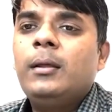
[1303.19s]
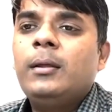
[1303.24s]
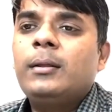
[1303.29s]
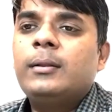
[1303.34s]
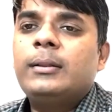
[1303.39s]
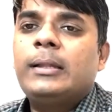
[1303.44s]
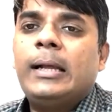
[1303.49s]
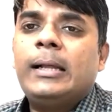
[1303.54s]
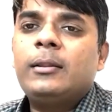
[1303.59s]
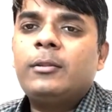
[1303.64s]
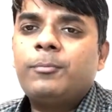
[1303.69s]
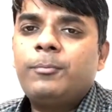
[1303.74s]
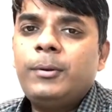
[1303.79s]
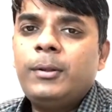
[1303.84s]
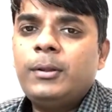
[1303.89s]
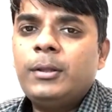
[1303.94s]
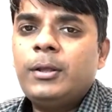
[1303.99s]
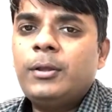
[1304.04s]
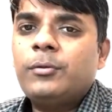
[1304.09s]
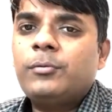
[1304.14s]
That's been
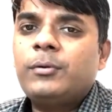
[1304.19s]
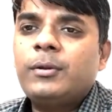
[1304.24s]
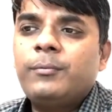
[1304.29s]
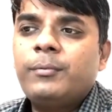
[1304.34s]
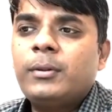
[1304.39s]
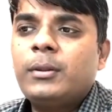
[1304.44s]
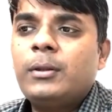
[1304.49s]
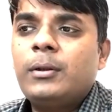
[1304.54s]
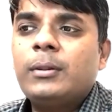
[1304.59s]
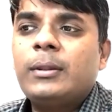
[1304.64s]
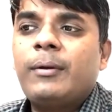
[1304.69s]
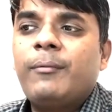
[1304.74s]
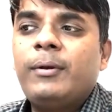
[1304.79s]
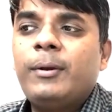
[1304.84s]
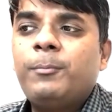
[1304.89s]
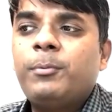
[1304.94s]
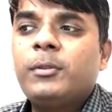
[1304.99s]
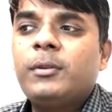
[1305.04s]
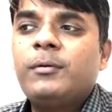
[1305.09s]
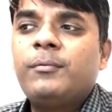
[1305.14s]
the history, which
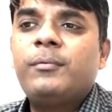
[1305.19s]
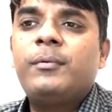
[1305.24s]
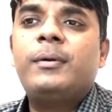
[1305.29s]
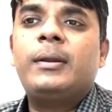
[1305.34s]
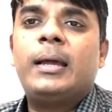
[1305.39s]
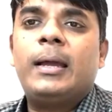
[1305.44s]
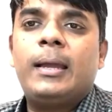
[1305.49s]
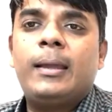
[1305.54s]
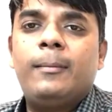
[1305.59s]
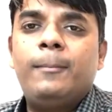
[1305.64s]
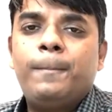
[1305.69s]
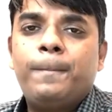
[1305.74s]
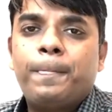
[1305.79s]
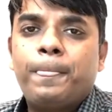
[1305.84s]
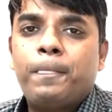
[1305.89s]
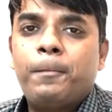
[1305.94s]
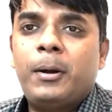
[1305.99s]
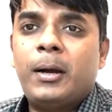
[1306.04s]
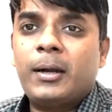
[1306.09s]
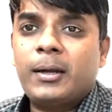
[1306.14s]
70% of the time
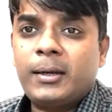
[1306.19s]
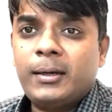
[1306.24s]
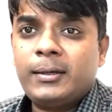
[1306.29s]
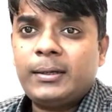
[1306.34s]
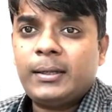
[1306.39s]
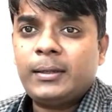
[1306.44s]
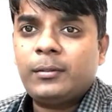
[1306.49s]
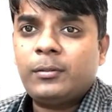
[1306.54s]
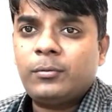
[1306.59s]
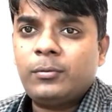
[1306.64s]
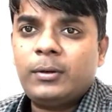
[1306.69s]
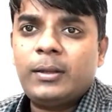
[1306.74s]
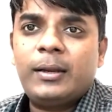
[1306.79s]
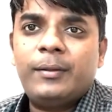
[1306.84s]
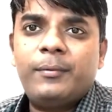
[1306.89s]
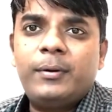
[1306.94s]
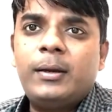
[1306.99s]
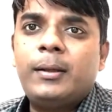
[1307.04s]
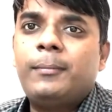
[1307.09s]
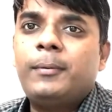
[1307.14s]
market tends to
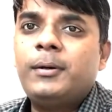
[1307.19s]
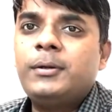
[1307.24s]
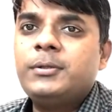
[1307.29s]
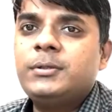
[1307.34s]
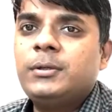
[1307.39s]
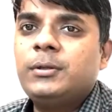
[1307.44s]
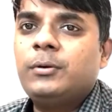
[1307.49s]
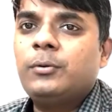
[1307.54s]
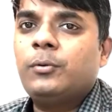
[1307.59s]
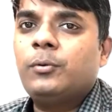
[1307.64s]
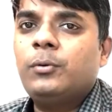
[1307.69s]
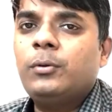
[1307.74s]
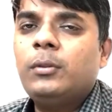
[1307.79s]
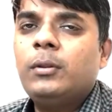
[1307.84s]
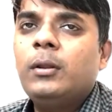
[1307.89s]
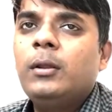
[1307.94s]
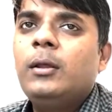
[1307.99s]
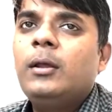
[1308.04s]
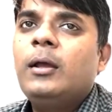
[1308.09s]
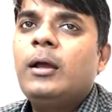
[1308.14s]
deliver double digit growth
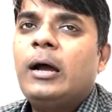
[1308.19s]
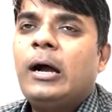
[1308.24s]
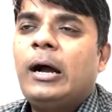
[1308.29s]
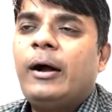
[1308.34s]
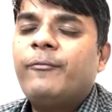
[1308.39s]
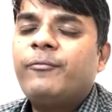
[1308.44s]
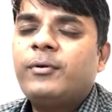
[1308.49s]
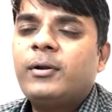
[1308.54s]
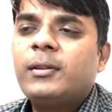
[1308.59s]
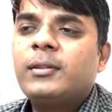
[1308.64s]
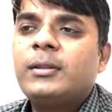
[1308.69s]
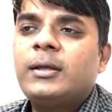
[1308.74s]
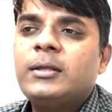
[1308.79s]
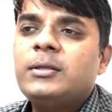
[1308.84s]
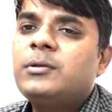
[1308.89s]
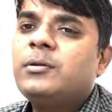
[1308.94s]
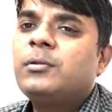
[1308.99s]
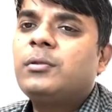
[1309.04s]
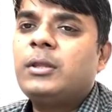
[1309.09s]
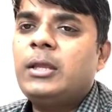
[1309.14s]
after such
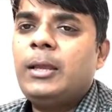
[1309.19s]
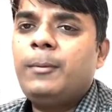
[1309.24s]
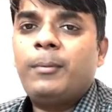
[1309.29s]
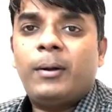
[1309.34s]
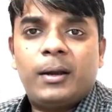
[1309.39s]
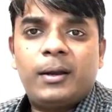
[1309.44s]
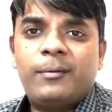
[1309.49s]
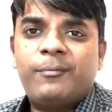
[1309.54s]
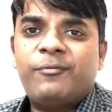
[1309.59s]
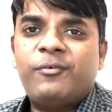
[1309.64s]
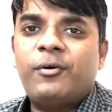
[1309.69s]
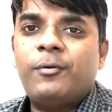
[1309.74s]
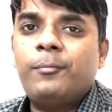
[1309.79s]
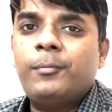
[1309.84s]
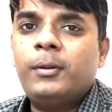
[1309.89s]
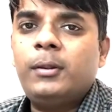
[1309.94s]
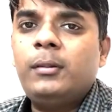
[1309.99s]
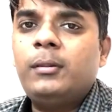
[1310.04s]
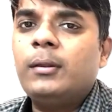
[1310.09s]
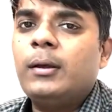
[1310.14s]
steep
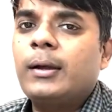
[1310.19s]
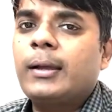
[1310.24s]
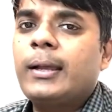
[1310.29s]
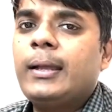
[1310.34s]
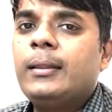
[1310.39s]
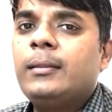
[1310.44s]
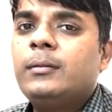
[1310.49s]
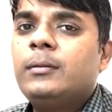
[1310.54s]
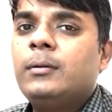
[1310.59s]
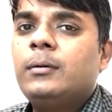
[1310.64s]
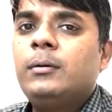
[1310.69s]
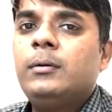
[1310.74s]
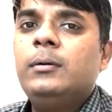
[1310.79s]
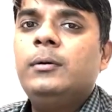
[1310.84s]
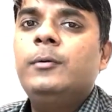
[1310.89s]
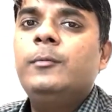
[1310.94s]
underperformance against the